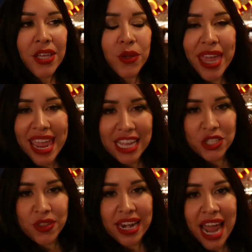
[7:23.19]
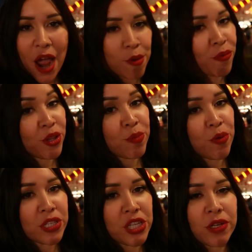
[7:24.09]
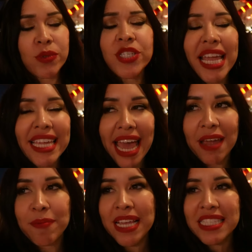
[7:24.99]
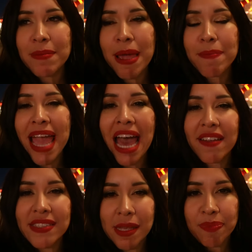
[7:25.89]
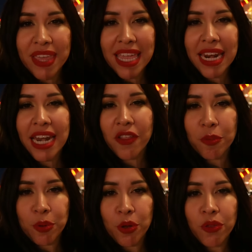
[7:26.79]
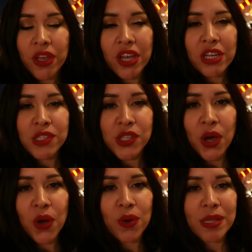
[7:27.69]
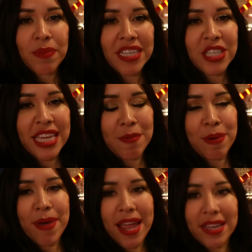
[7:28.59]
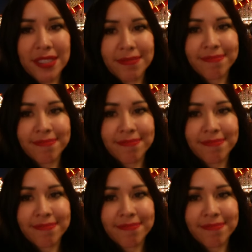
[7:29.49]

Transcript: You can't do that an hour before the booths close, which I get, because they might be out of something at another booth. So something to keep in mind,